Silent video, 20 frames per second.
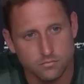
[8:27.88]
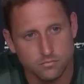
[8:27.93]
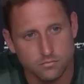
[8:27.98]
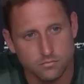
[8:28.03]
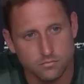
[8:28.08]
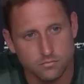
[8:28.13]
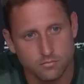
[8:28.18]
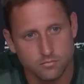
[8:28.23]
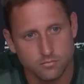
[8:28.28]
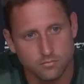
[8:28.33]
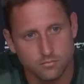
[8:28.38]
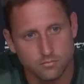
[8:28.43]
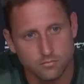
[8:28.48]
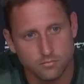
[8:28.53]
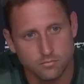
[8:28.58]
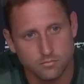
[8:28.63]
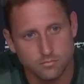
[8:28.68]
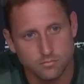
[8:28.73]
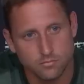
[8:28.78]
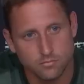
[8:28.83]
you're sort of
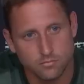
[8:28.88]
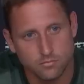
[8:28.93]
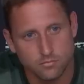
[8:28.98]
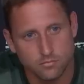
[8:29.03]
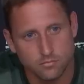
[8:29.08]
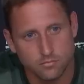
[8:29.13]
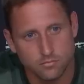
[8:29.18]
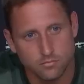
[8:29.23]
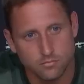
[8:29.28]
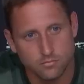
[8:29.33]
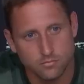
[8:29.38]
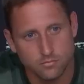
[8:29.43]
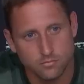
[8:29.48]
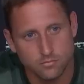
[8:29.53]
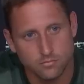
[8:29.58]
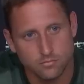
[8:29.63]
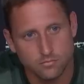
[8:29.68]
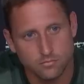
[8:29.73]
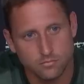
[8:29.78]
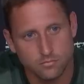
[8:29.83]
still
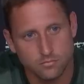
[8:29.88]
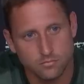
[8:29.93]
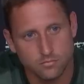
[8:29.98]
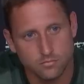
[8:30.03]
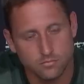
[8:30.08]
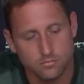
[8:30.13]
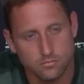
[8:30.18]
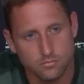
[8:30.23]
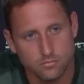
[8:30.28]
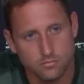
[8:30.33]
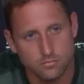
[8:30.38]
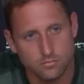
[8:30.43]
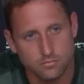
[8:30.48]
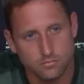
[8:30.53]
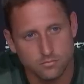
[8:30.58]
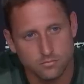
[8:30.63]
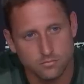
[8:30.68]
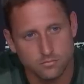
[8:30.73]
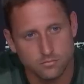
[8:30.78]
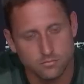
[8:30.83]
surprised when you make
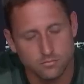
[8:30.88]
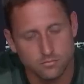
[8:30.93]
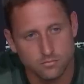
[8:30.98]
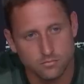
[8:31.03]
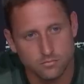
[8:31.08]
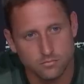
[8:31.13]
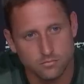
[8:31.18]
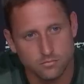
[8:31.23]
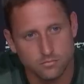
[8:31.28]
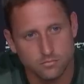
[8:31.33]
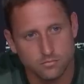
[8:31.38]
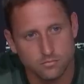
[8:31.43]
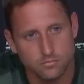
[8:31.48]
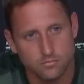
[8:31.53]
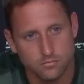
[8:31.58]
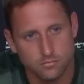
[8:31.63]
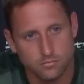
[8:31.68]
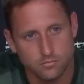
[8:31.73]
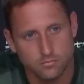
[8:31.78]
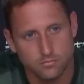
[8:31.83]
it to this
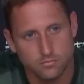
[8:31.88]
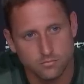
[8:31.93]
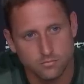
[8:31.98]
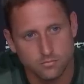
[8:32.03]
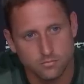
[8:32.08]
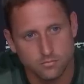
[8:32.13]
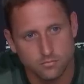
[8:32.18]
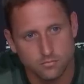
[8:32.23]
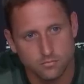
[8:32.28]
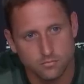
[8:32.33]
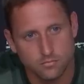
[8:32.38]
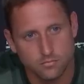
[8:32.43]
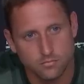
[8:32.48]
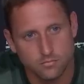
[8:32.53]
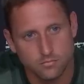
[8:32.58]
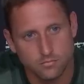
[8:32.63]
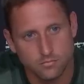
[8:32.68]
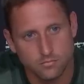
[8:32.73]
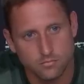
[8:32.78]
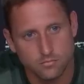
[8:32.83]
point of a Grand Slam tournament?
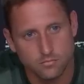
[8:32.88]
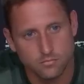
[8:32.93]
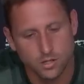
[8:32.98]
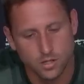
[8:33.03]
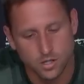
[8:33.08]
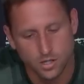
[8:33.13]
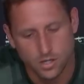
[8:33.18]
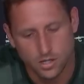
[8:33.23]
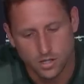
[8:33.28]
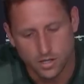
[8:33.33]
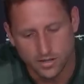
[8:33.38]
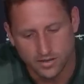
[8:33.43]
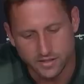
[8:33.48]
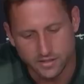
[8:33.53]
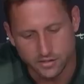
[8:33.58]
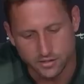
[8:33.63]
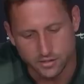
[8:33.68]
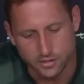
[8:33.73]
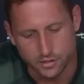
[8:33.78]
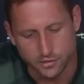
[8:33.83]
Or what? I'm just wondering what. I think
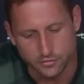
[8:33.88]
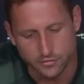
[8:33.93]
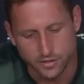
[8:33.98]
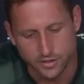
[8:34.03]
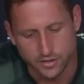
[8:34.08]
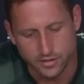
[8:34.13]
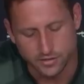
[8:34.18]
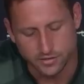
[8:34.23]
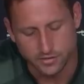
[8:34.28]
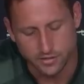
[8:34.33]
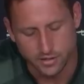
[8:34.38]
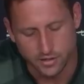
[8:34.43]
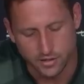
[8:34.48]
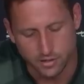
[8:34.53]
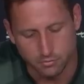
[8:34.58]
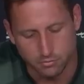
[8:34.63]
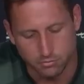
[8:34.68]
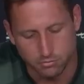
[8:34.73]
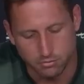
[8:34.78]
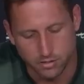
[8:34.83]
to clarify is that
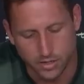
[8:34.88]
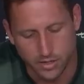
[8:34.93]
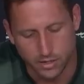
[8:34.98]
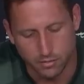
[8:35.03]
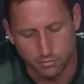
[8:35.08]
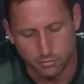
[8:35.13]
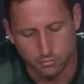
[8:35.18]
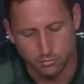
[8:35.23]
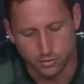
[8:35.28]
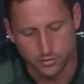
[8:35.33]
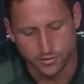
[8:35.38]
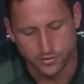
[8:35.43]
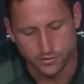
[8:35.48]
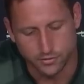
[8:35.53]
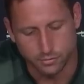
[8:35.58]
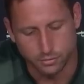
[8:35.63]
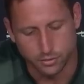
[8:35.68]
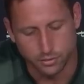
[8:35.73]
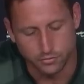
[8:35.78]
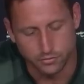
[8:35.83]
I I wasn't
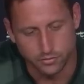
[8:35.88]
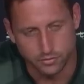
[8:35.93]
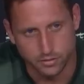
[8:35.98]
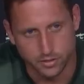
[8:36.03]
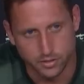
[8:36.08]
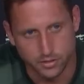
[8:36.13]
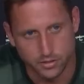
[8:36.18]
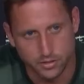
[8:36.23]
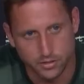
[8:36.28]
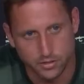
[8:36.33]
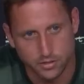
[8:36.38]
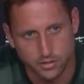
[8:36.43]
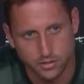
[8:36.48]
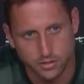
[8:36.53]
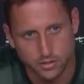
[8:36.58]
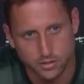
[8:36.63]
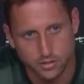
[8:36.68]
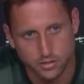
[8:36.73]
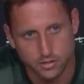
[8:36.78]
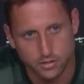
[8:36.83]
supposed to be here.
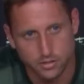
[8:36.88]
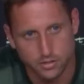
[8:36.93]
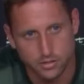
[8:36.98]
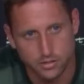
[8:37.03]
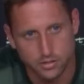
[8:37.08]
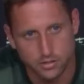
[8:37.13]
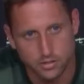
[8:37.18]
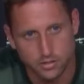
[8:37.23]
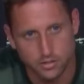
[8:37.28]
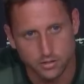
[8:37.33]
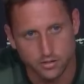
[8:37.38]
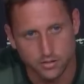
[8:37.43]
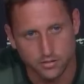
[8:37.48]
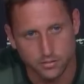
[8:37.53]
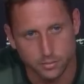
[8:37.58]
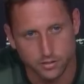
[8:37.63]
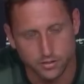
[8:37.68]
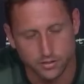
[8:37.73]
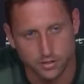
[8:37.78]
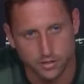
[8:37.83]
You know, I
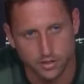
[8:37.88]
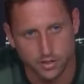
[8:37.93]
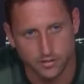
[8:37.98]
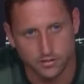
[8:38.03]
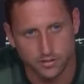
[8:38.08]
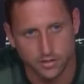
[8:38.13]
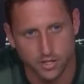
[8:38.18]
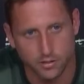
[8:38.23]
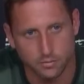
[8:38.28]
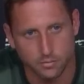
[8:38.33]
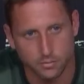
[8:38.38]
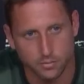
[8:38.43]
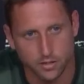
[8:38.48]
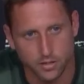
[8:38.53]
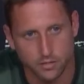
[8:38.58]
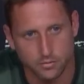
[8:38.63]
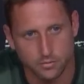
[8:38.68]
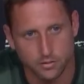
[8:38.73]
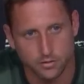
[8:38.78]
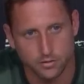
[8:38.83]
spent a lot of time in my
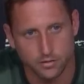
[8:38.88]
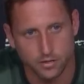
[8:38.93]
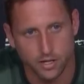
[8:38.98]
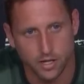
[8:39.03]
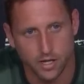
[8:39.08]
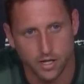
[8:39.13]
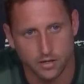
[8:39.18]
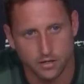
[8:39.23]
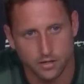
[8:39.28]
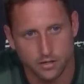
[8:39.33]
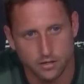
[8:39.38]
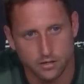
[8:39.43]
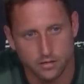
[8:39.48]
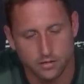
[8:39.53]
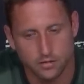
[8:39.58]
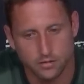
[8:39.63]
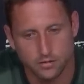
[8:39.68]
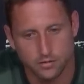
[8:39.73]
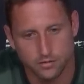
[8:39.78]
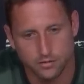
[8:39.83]
career not
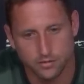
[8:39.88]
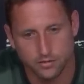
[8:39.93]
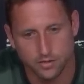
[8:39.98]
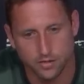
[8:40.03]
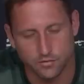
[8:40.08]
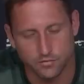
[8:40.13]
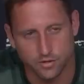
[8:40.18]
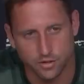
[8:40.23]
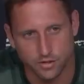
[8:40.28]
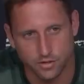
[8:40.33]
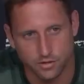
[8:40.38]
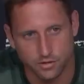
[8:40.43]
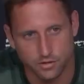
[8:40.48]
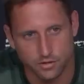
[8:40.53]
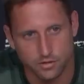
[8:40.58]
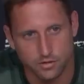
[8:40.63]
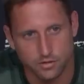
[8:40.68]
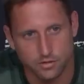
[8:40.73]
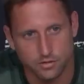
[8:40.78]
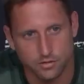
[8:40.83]
sniffing
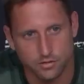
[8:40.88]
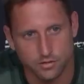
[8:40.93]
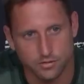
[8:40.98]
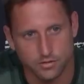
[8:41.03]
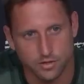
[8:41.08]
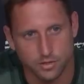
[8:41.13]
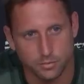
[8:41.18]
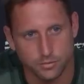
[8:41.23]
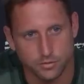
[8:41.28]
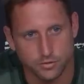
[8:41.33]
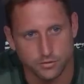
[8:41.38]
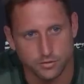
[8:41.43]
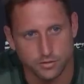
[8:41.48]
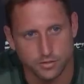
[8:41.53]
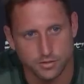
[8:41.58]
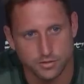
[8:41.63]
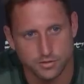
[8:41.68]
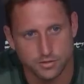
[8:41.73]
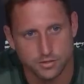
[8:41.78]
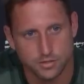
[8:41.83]
these
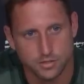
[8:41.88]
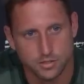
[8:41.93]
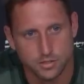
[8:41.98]
opportunities,